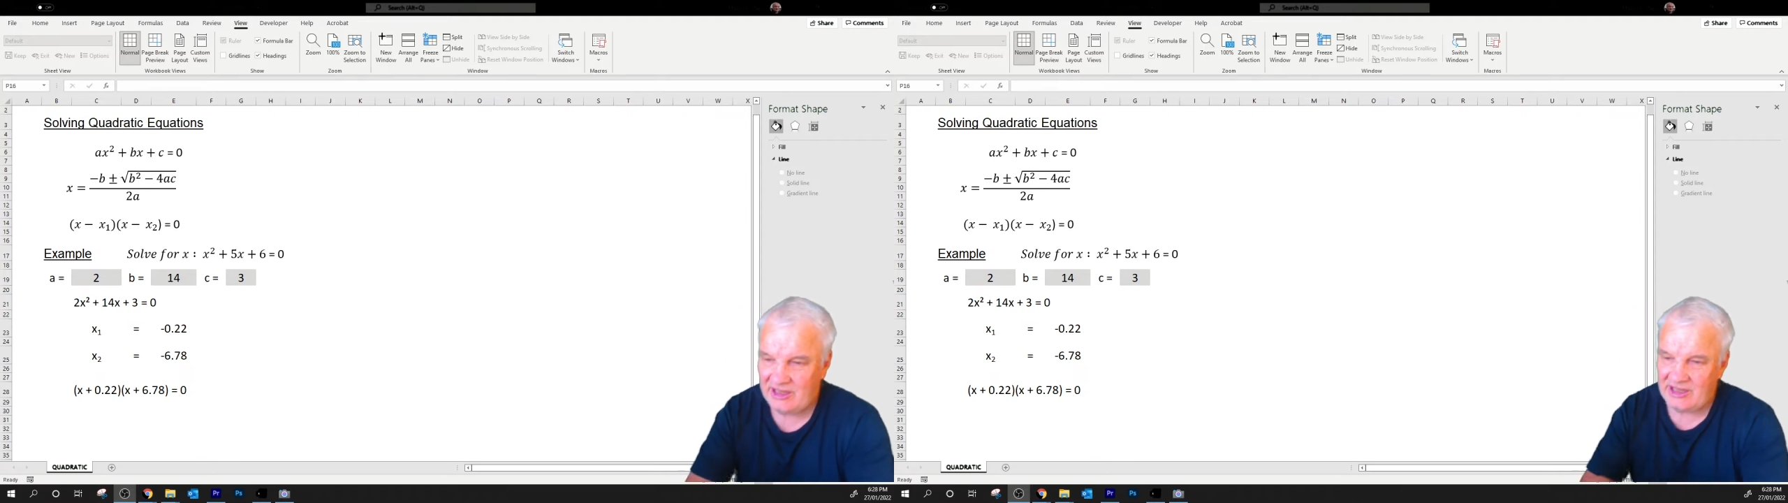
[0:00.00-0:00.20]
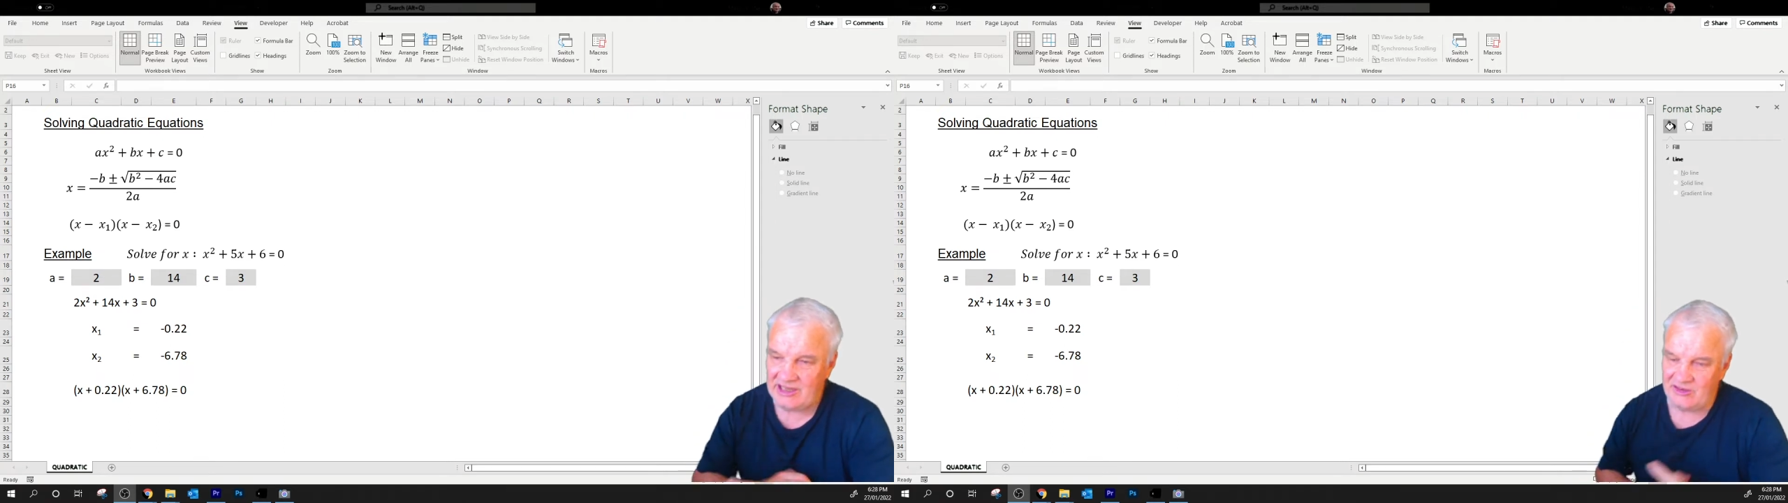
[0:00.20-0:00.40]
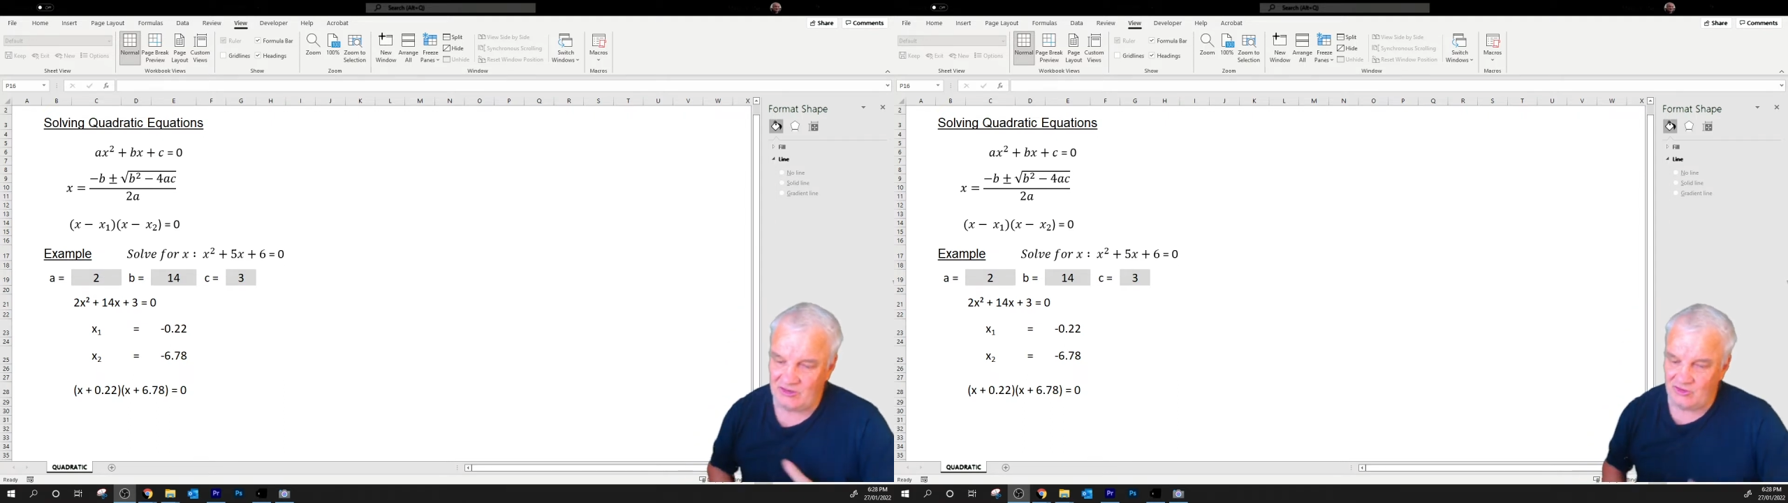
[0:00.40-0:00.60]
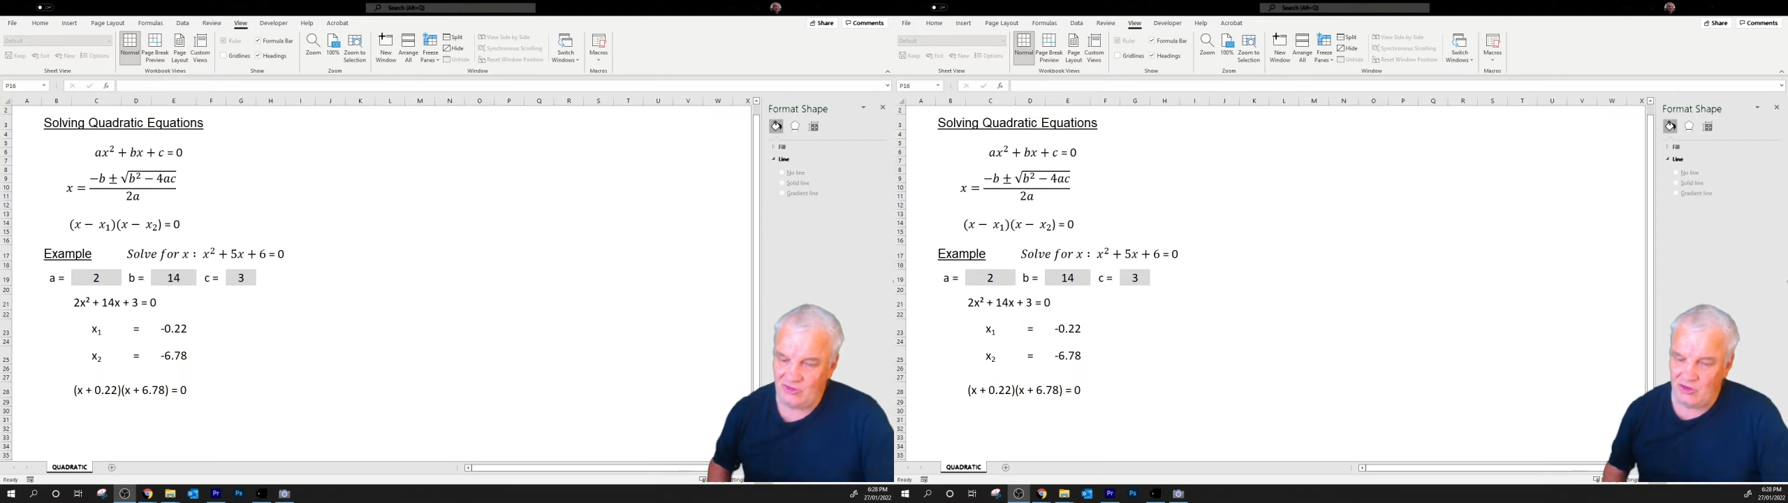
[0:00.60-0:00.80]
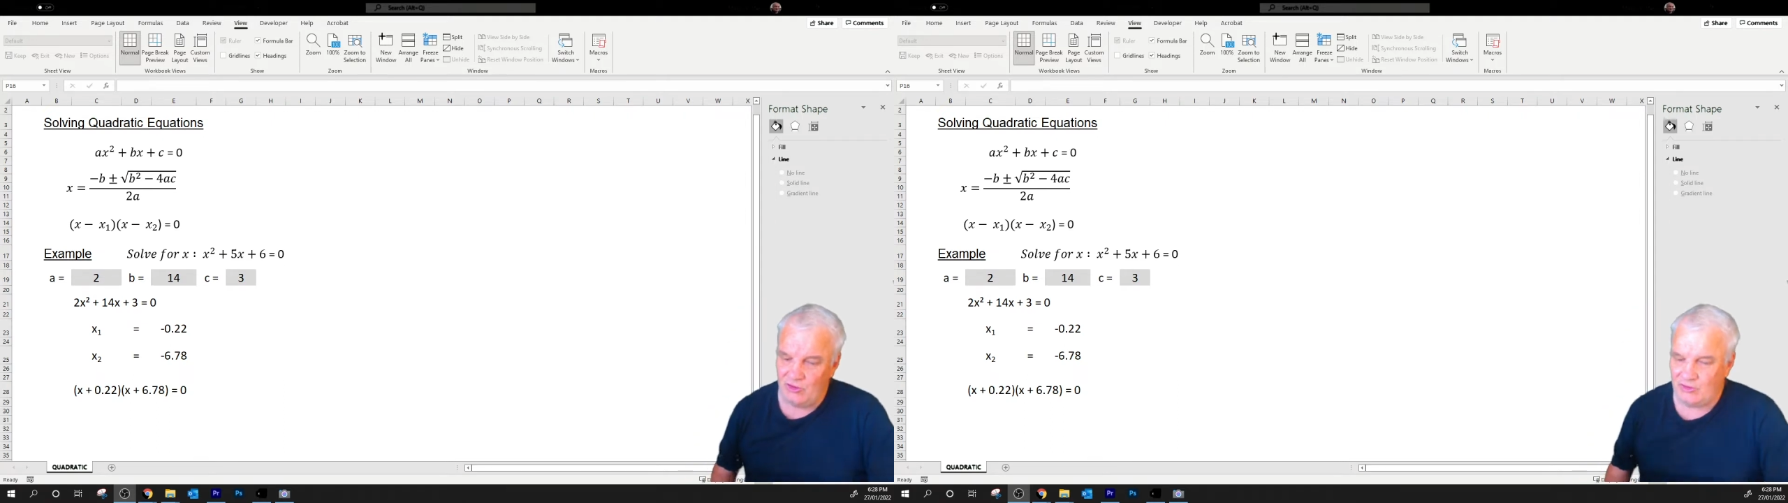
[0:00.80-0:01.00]
and it's
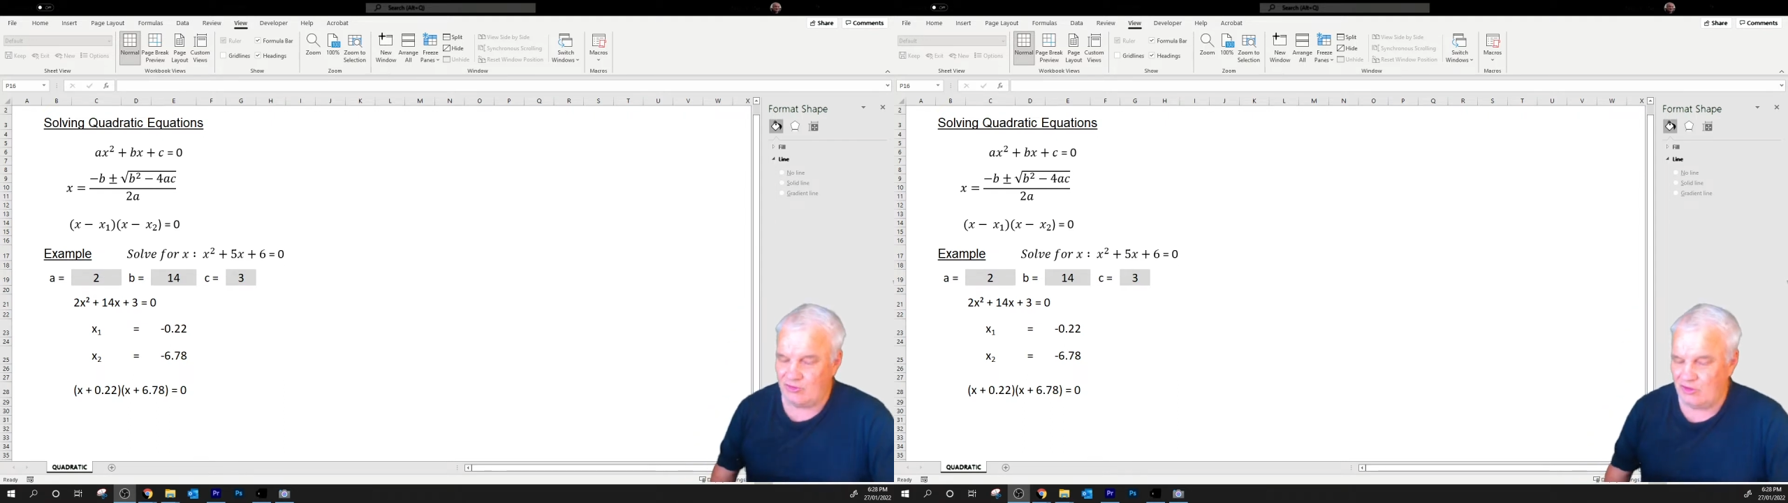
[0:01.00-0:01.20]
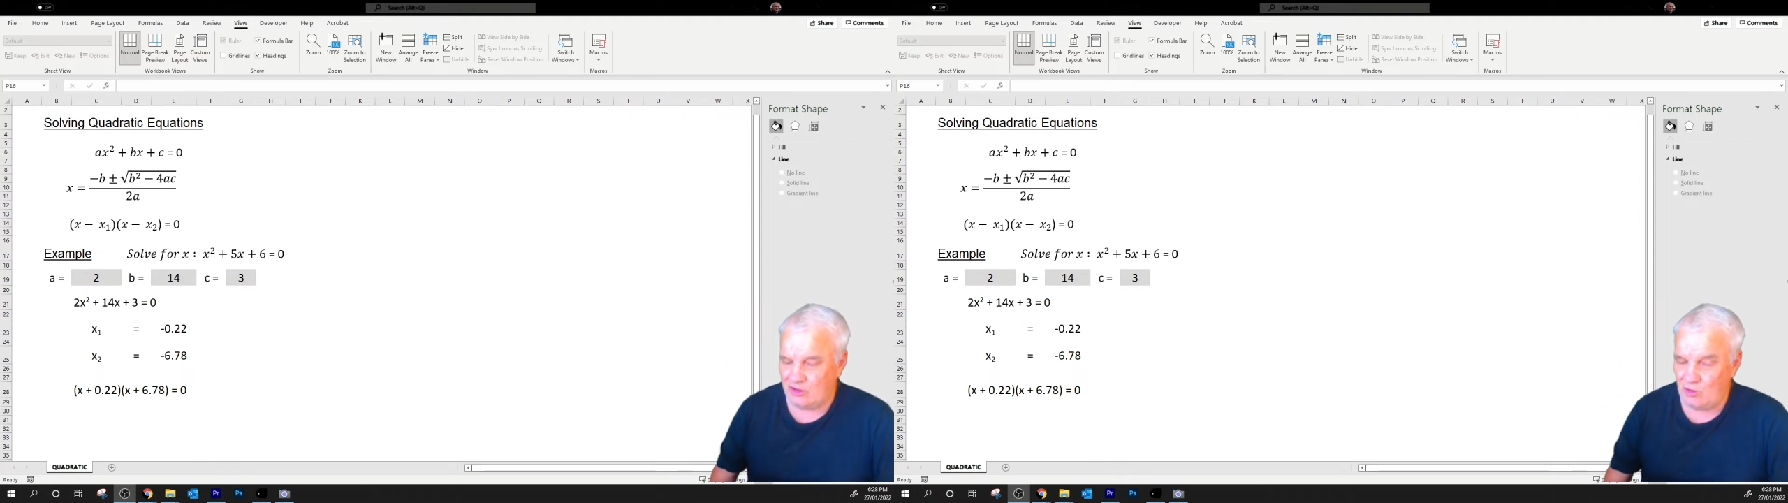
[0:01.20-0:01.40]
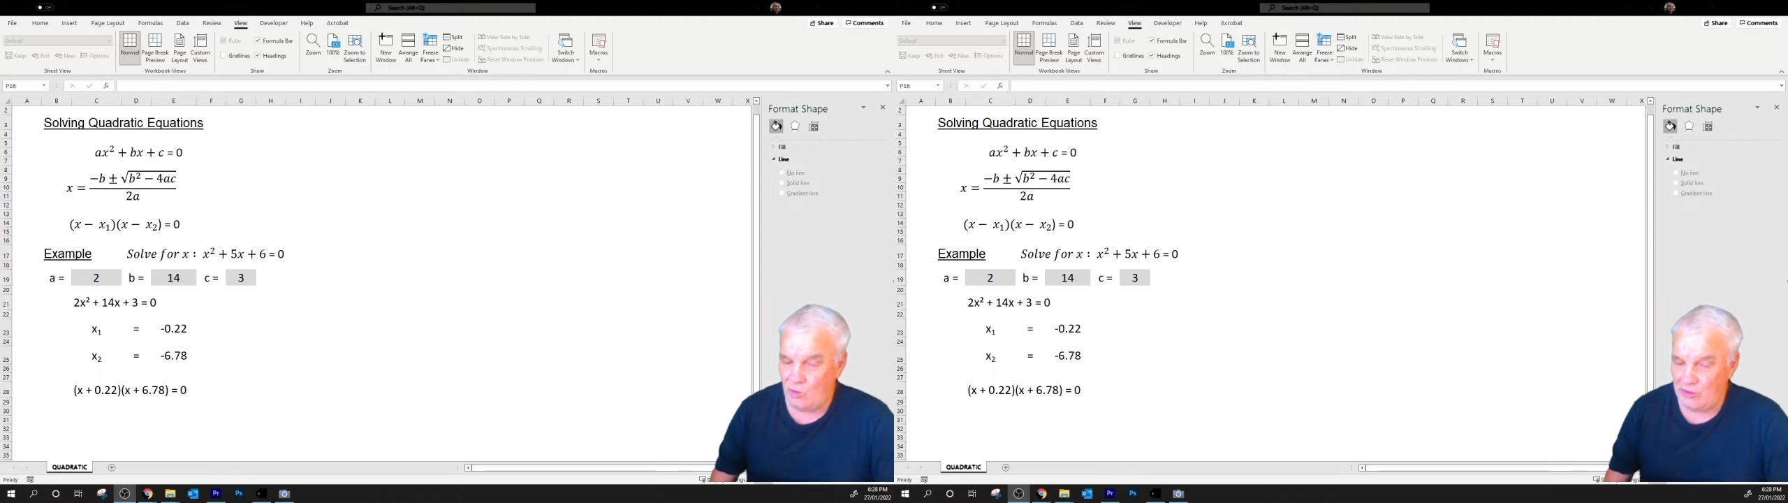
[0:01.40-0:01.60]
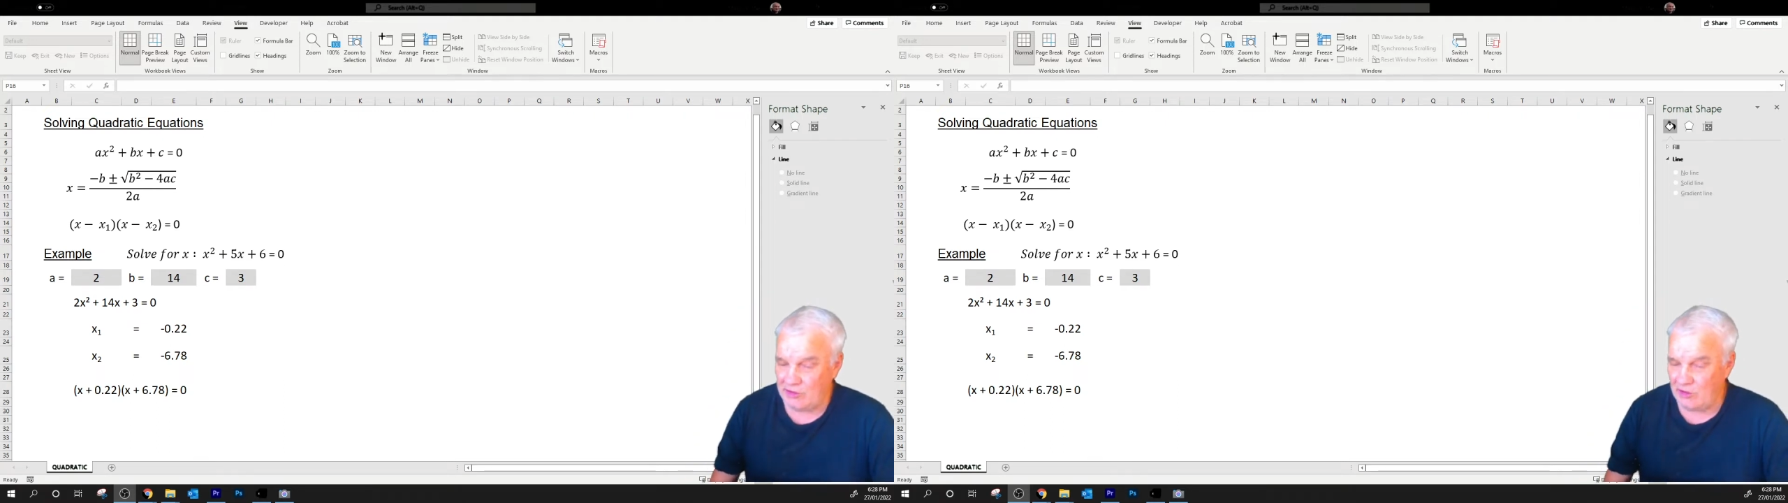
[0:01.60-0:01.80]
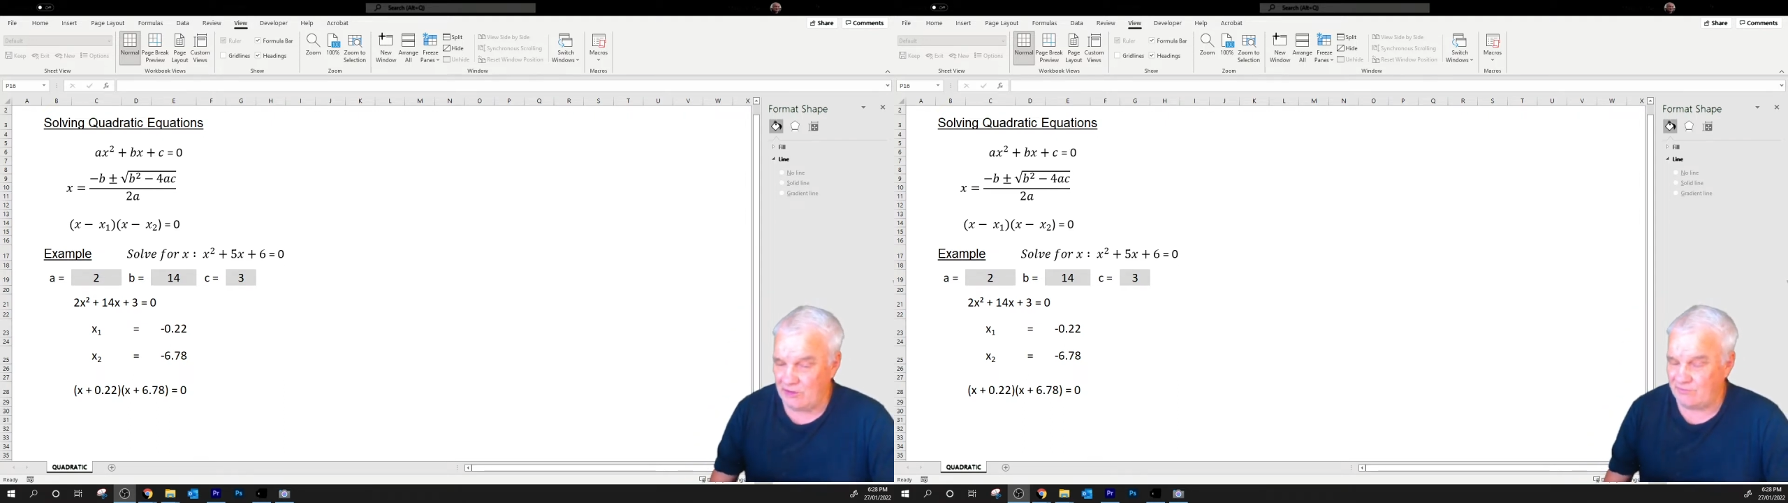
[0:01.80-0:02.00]
used uh, quite a
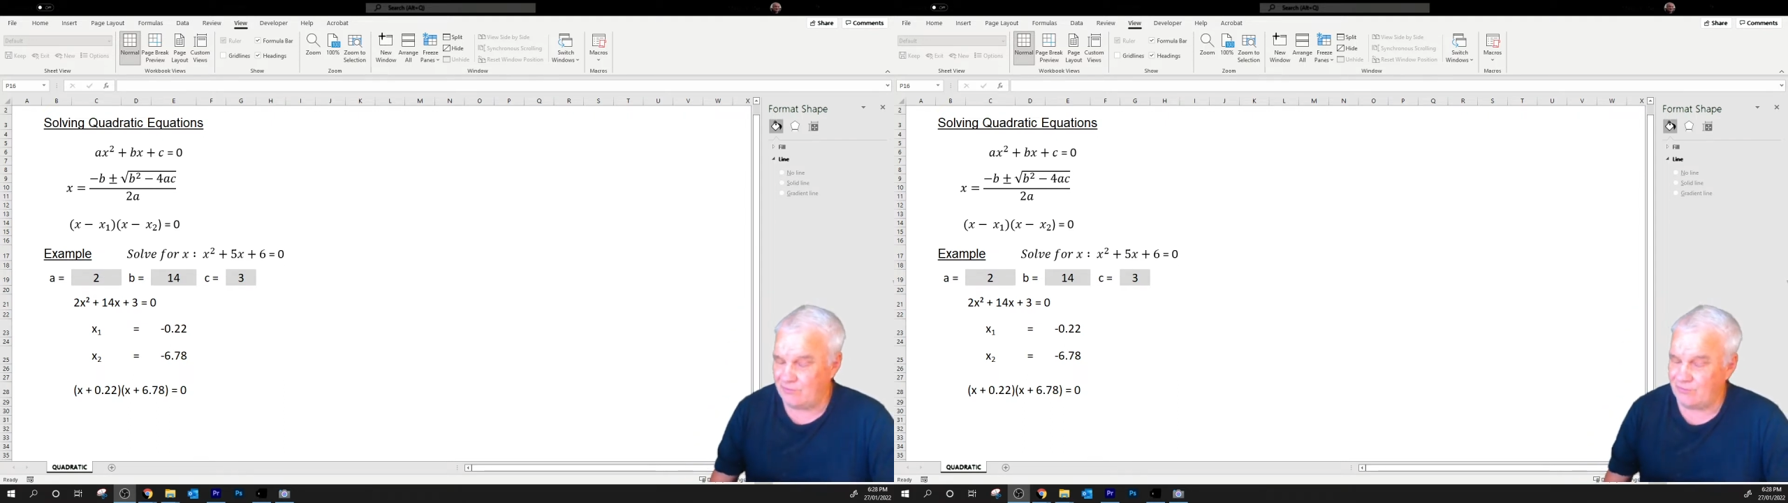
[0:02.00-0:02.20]
lot